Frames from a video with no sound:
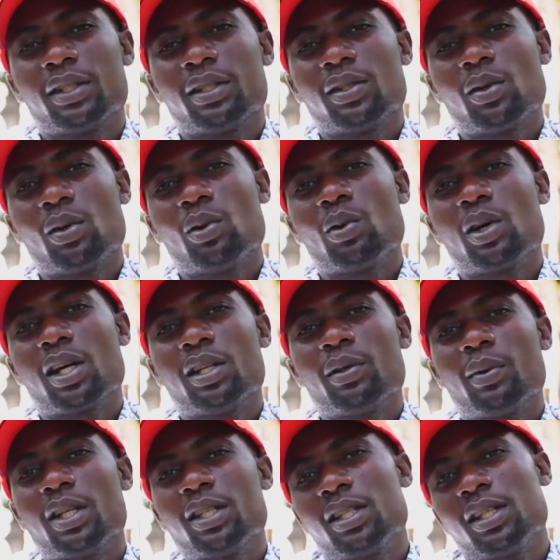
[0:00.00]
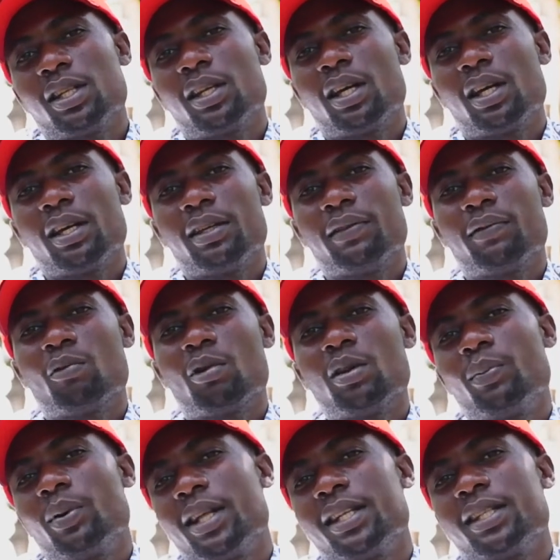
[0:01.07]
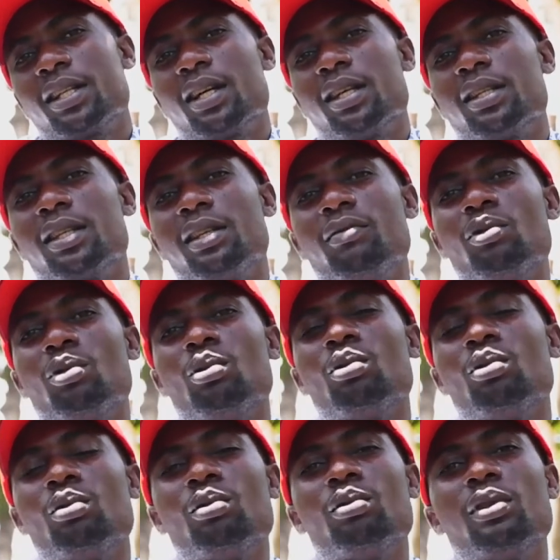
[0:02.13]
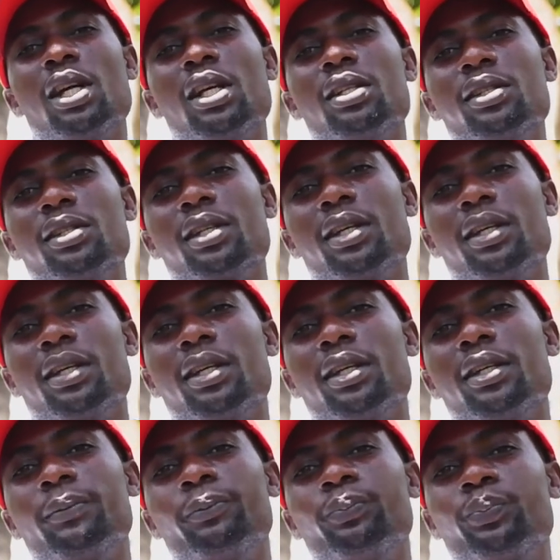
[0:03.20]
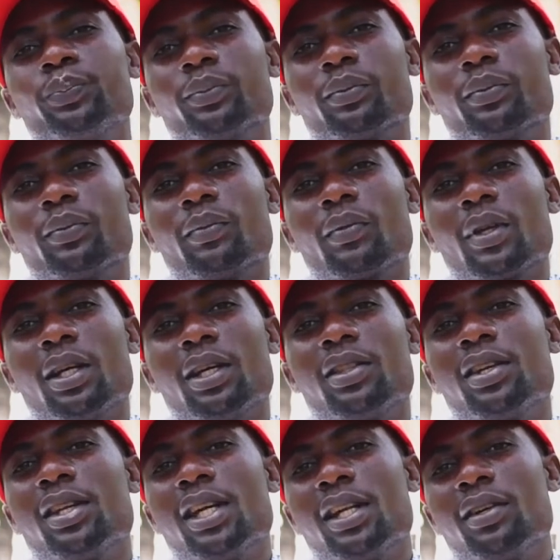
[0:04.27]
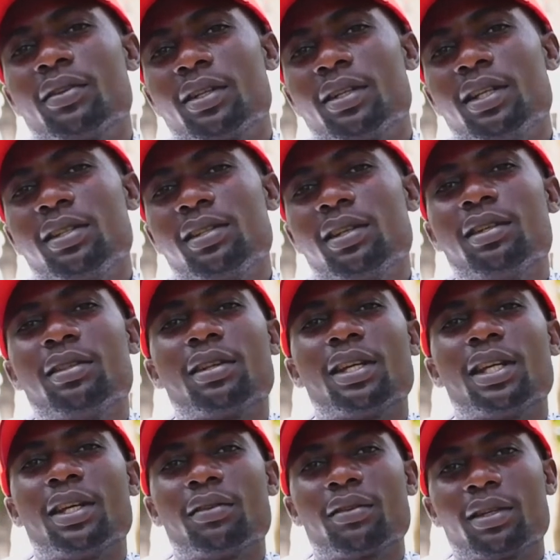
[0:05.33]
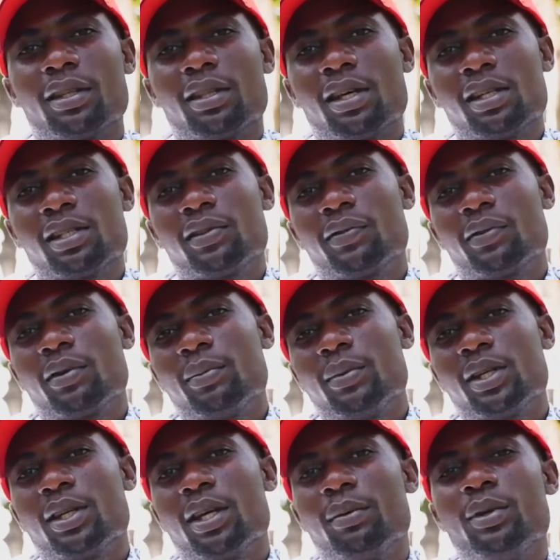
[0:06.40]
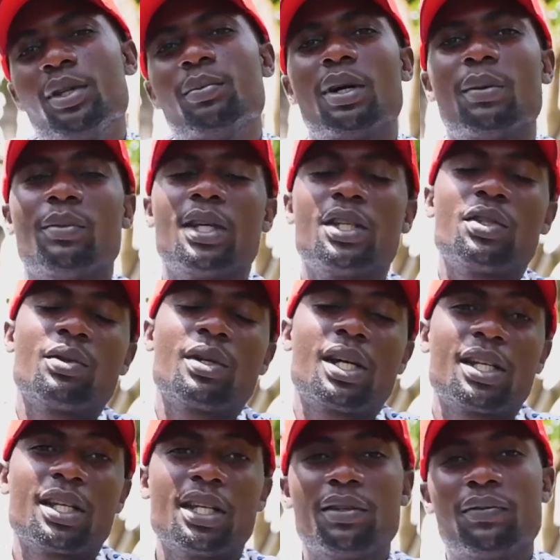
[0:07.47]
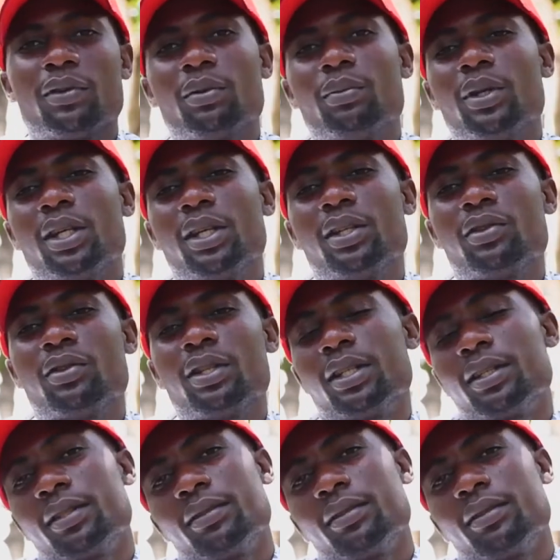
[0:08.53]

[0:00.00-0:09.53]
So you can imagine if one plant can give you, that is 300, let's say 300. That is from a minimum that you can get from a tree,